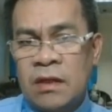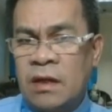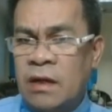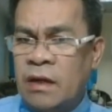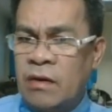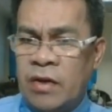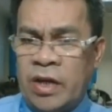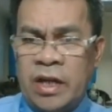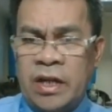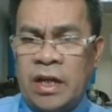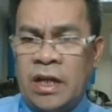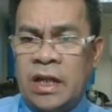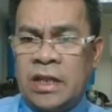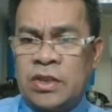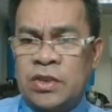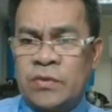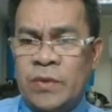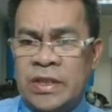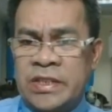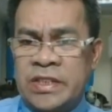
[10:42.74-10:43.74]
okay,
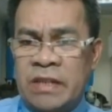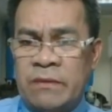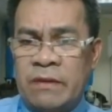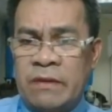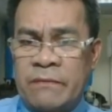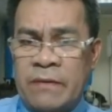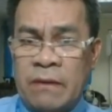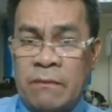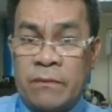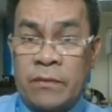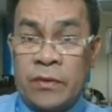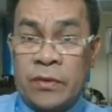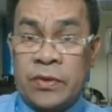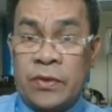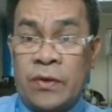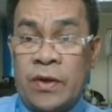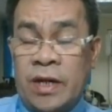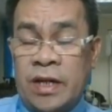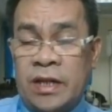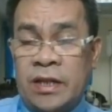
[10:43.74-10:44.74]
electrons will travel from low
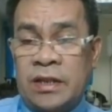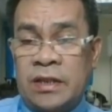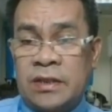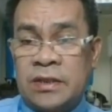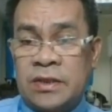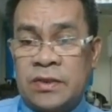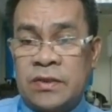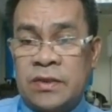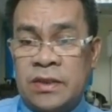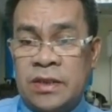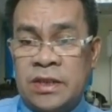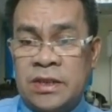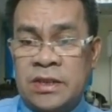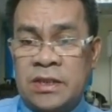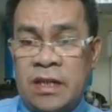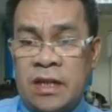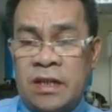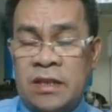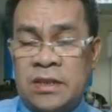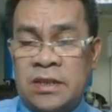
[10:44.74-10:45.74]
to high. So in this
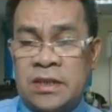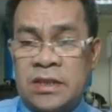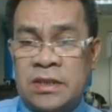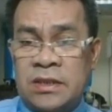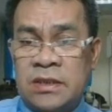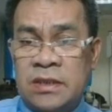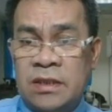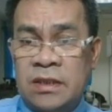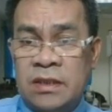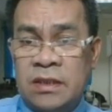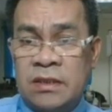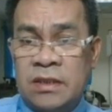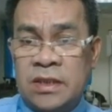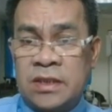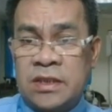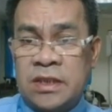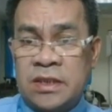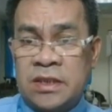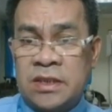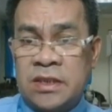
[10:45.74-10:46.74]
case,
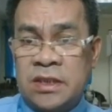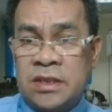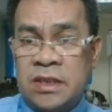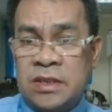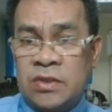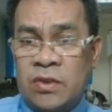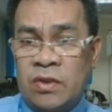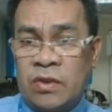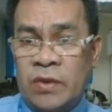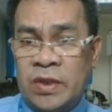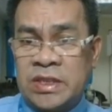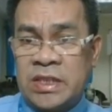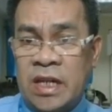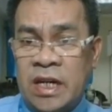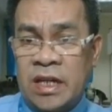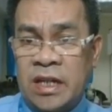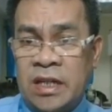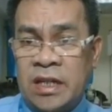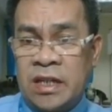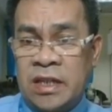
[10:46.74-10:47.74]
since this is always
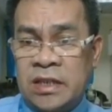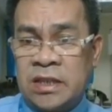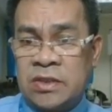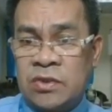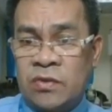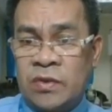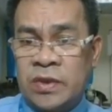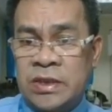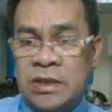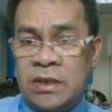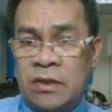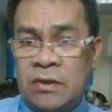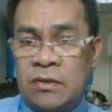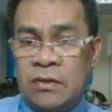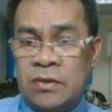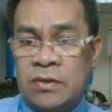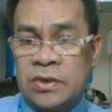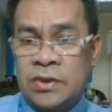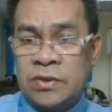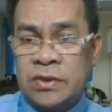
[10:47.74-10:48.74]
high and this is always
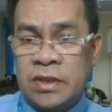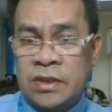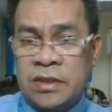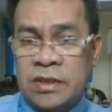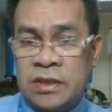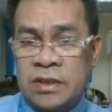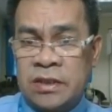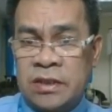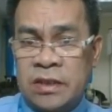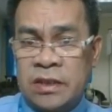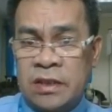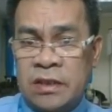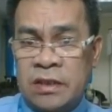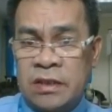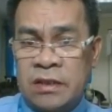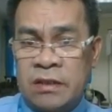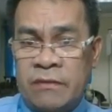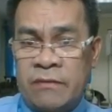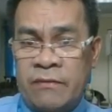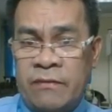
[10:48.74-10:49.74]
low, so
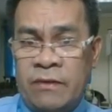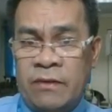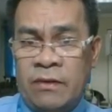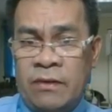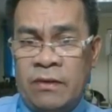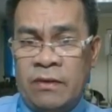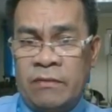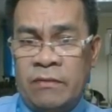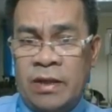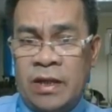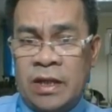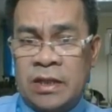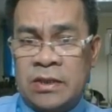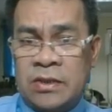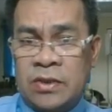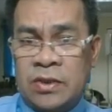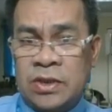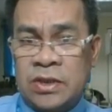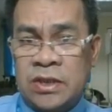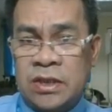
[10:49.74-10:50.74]
the flow of
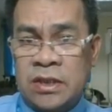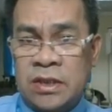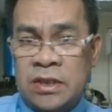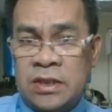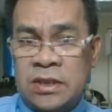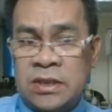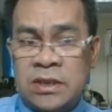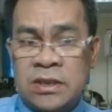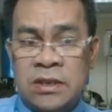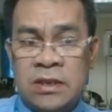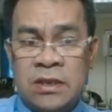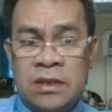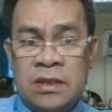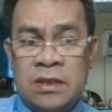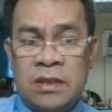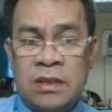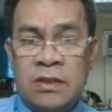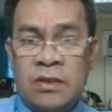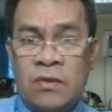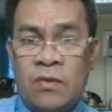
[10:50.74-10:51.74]
electrons is
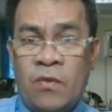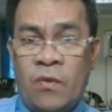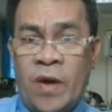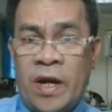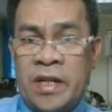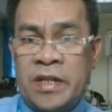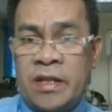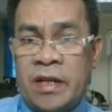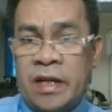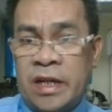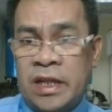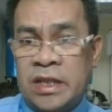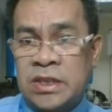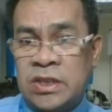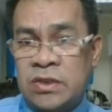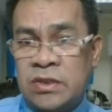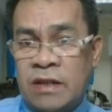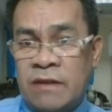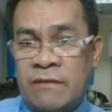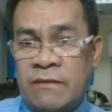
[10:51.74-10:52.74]
one
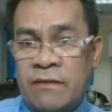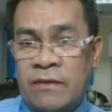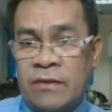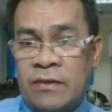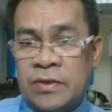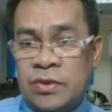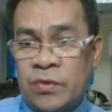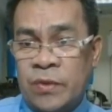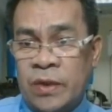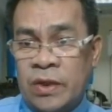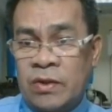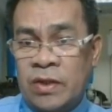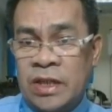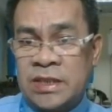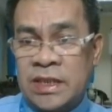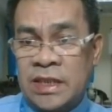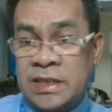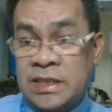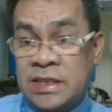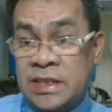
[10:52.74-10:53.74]
directional flow. So we call
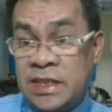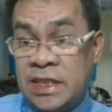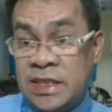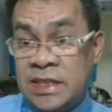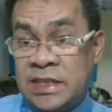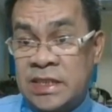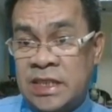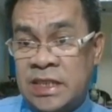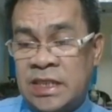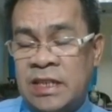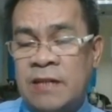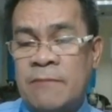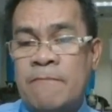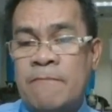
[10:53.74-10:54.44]
this as DC